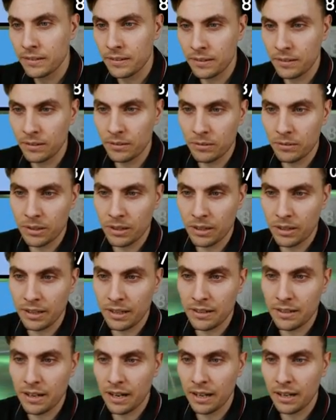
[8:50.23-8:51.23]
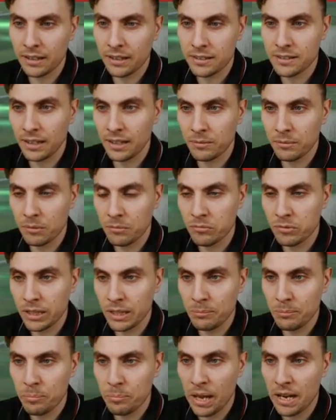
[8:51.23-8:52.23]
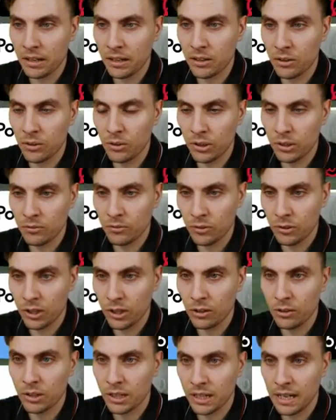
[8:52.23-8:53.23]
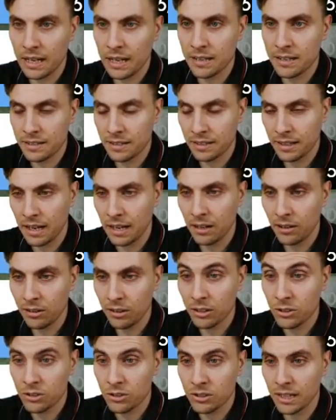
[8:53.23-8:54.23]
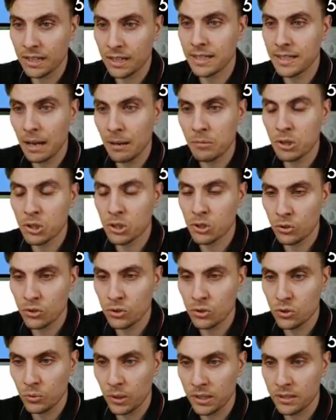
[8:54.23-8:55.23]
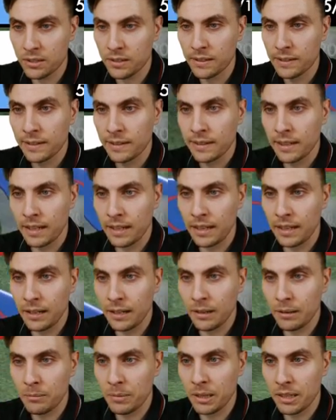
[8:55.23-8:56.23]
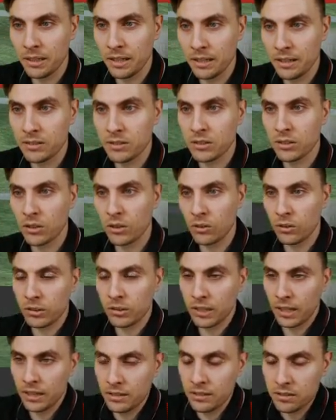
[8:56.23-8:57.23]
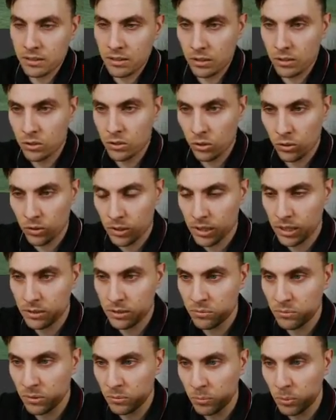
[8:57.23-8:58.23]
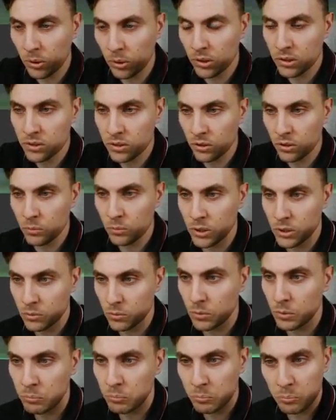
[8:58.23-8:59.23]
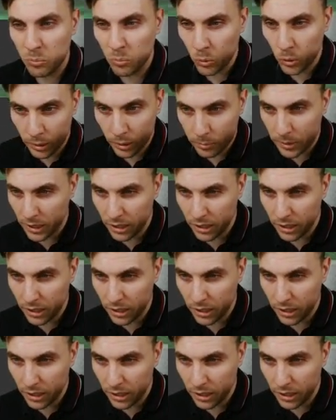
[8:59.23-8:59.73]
the, the, in hindsight, we're really better going for the Hurricane into the Kyogre just to get damage onto it um, and then Scald into the Togekiss with Politoed, which we, will be